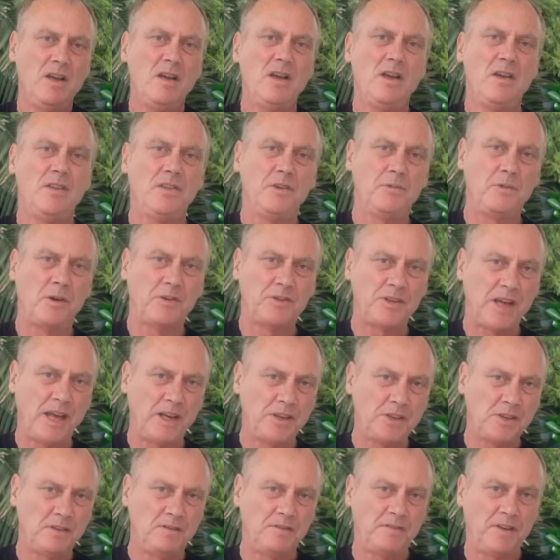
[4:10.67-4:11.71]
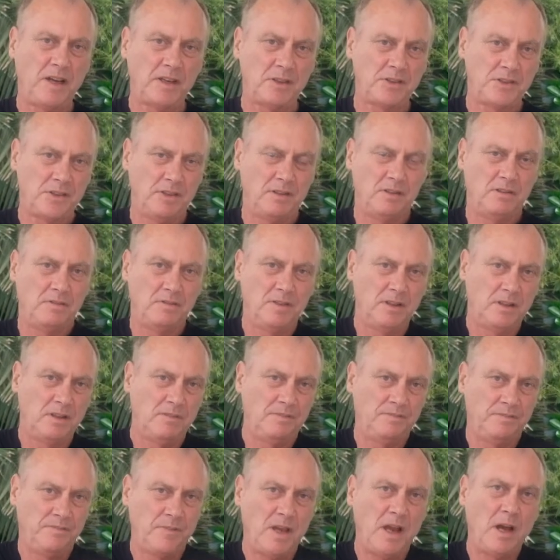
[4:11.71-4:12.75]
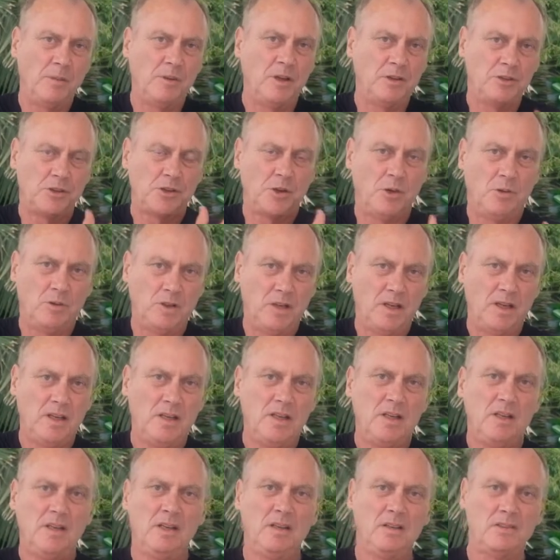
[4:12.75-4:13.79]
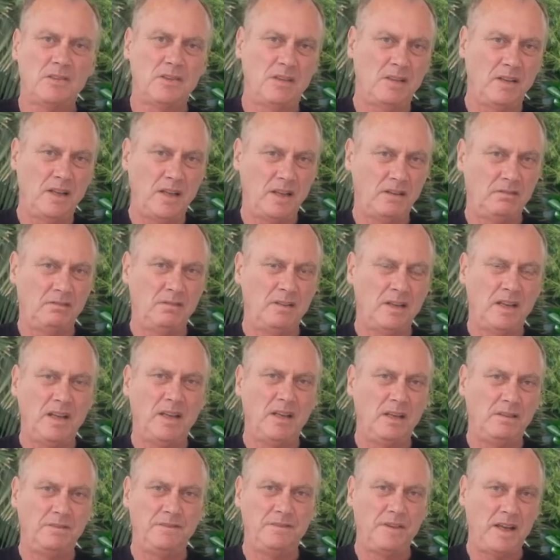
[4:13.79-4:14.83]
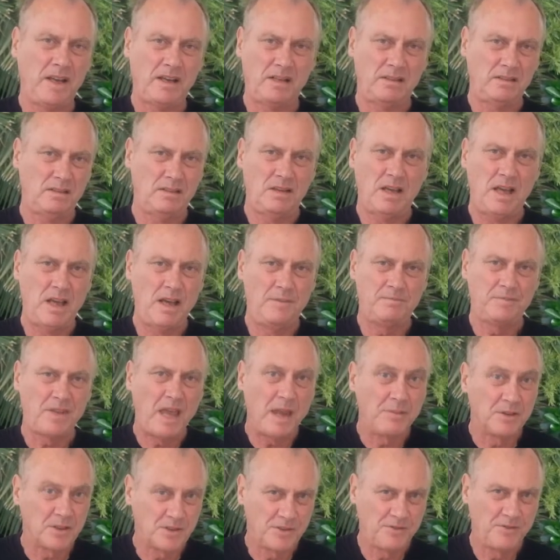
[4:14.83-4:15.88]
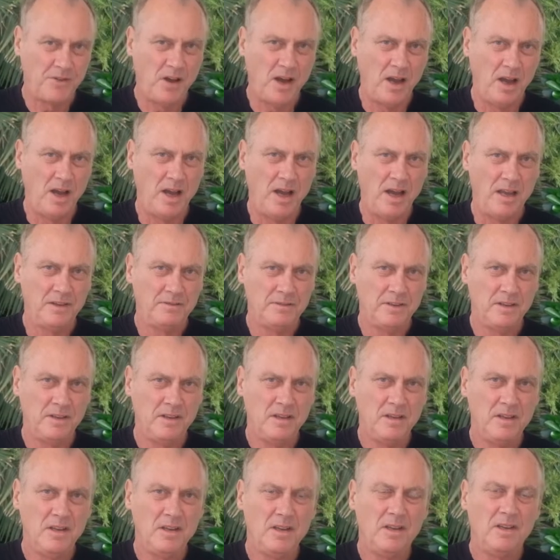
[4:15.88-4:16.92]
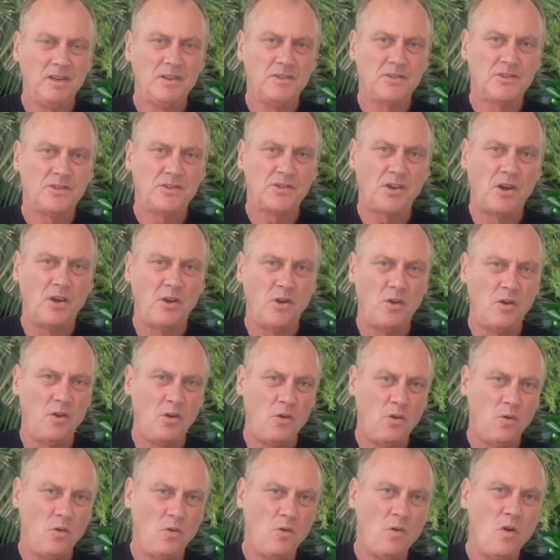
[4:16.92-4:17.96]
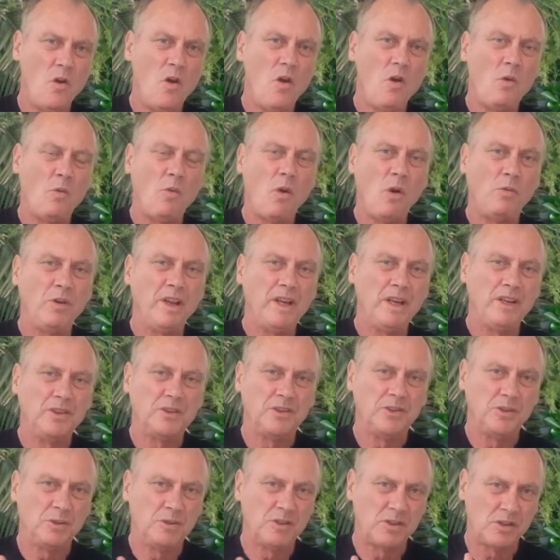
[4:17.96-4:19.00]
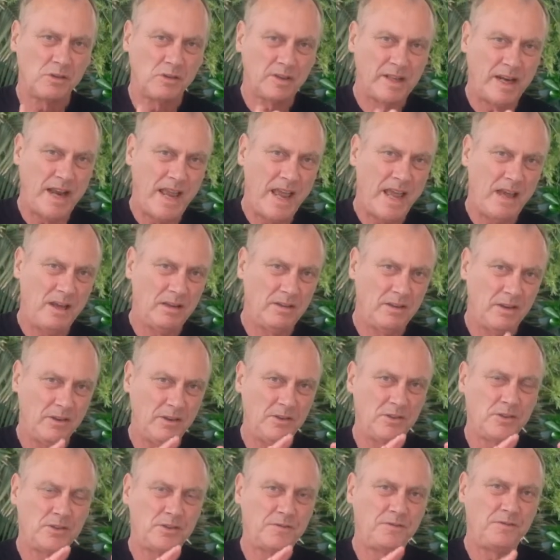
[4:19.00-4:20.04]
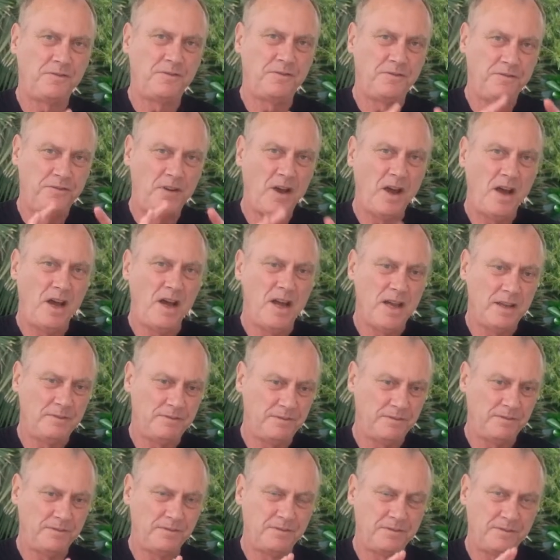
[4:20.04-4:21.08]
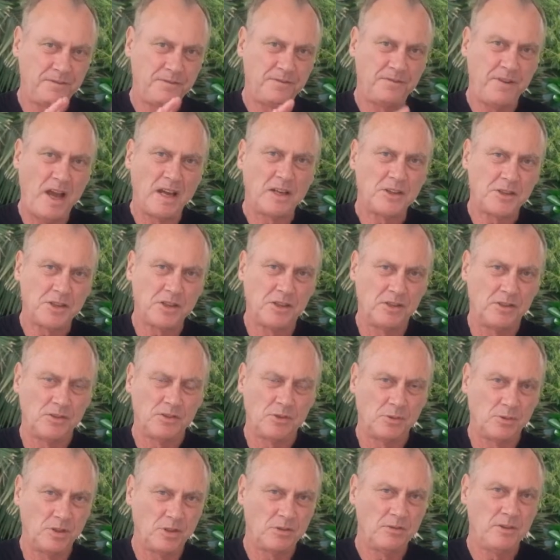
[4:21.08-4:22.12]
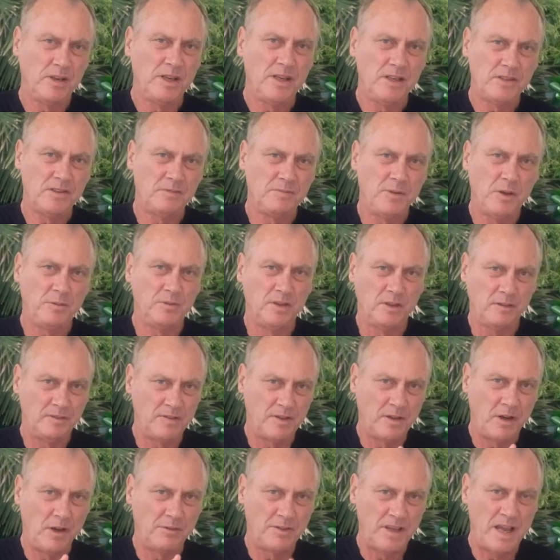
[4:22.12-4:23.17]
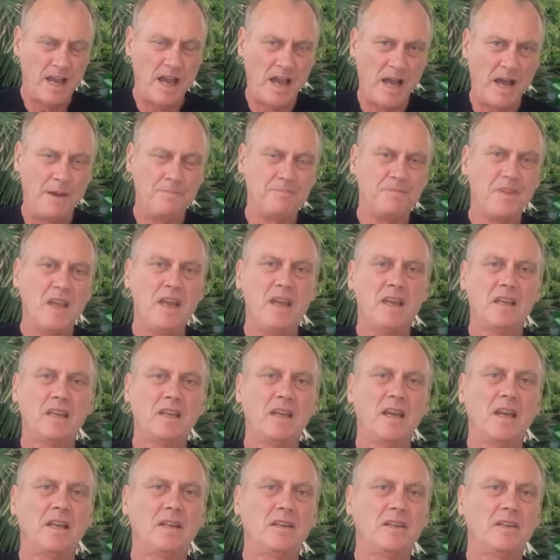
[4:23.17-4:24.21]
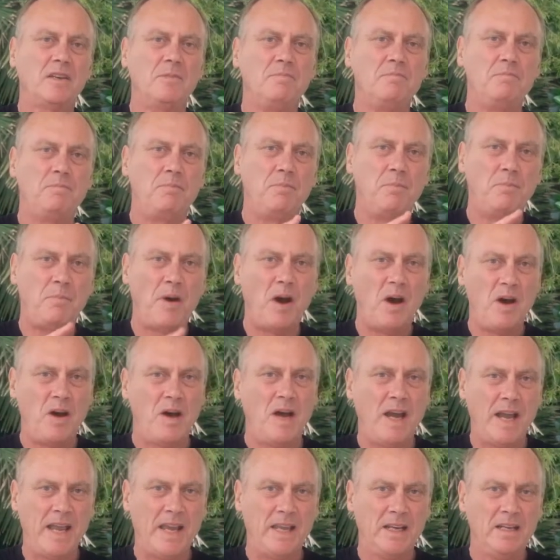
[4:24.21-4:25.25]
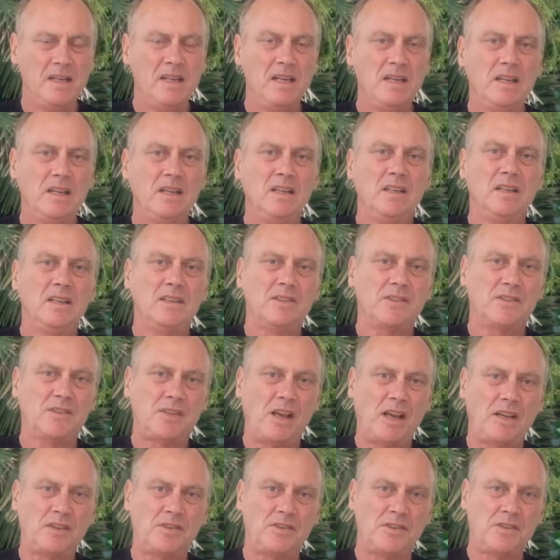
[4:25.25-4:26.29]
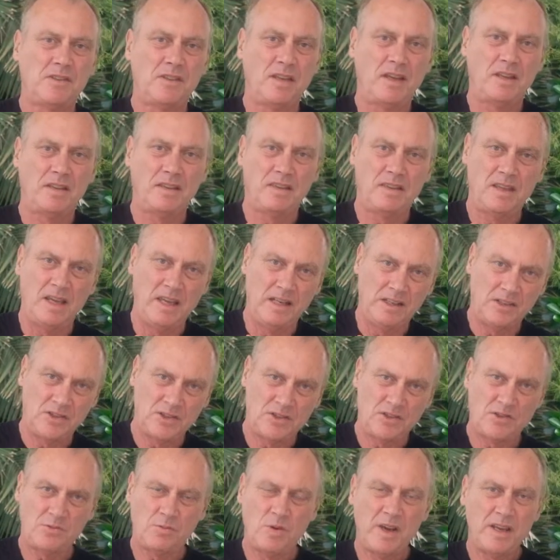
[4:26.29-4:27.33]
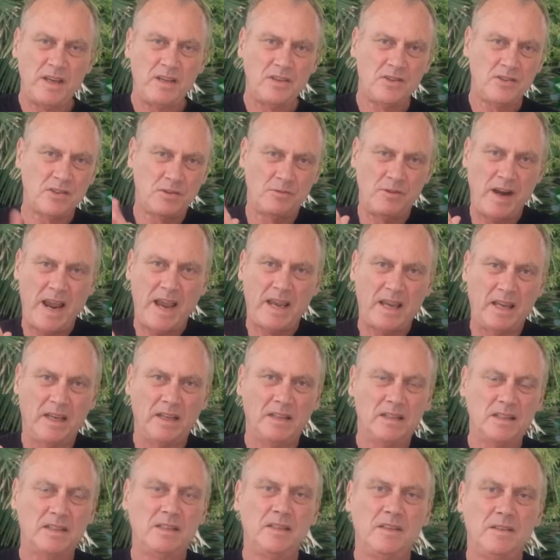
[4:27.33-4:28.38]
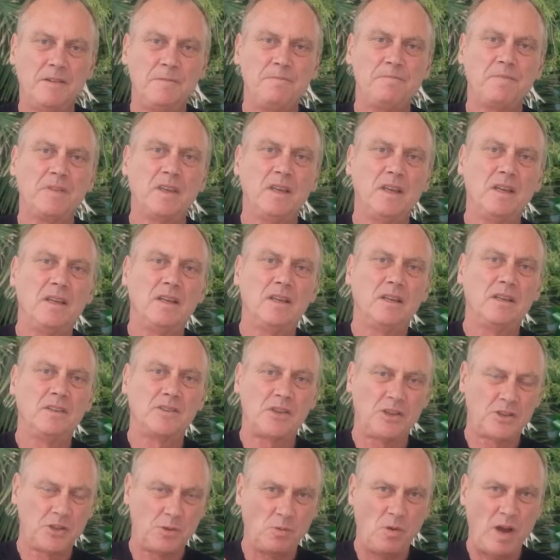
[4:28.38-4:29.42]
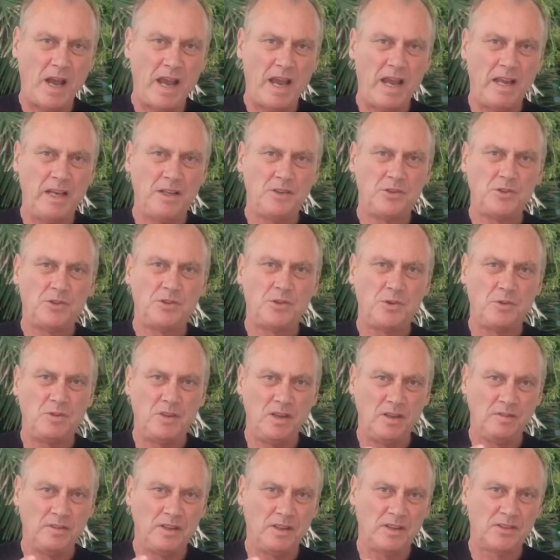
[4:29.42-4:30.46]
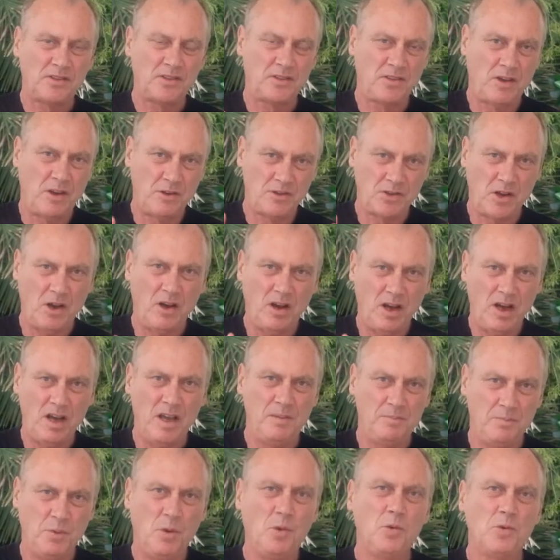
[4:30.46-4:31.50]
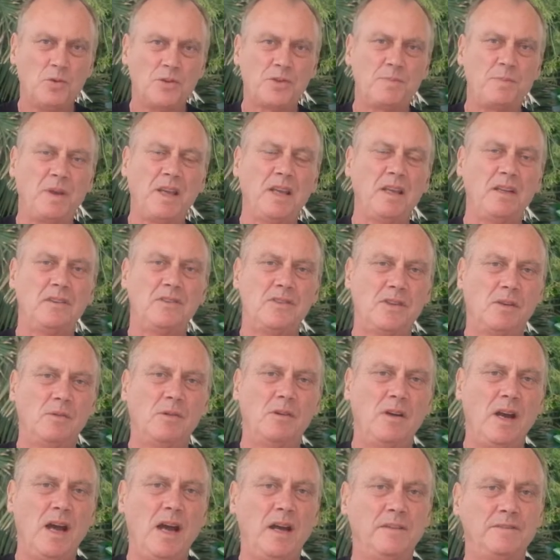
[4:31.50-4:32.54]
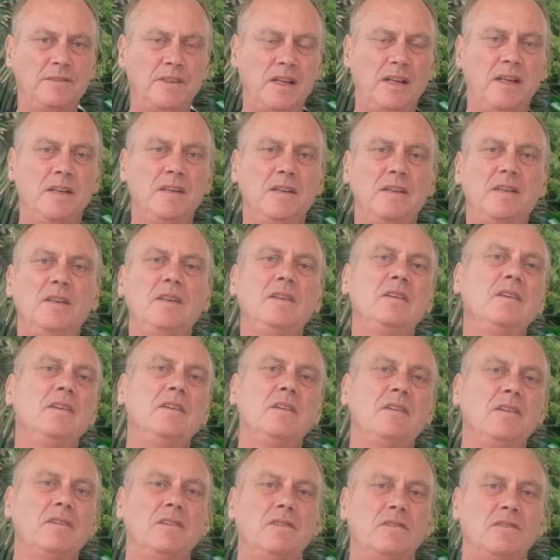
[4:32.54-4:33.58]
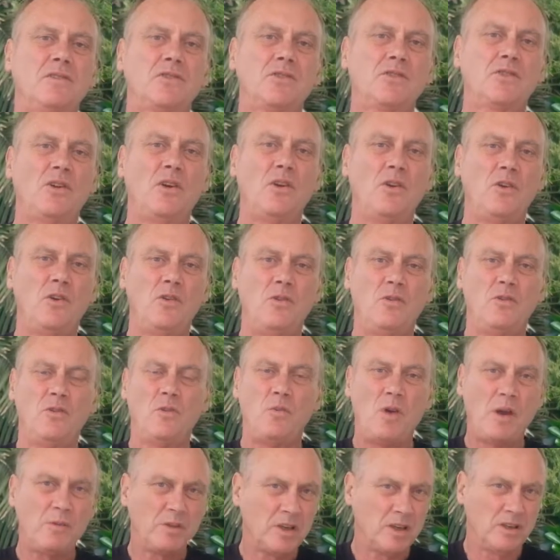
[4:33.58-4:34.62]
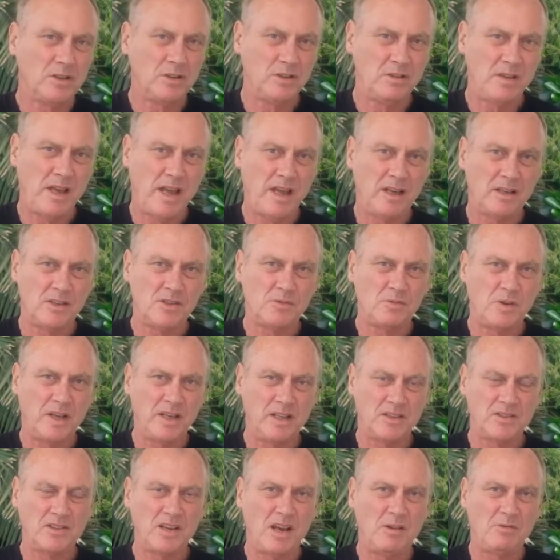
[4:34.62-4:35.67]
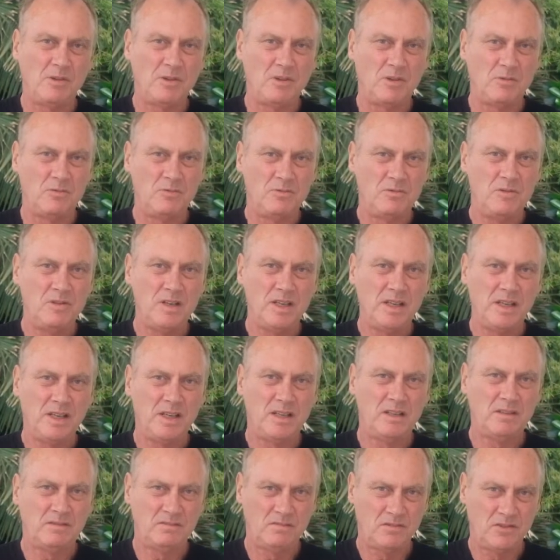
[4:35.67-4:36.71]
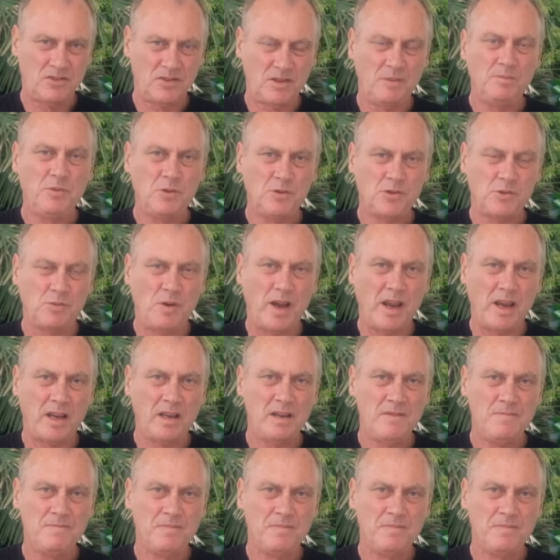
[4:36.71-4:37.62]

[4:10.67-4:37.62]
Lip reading: the rotation function of the elbow and shoulder, so that in effect gave us 5. So what we need to do is look at how those 5 functions or degrees of movement of the arm can combine such that it swings the racket in such a way to give us those high ball speeds that we're after. So the way we're going to do that is we're going to start with a really simple swing,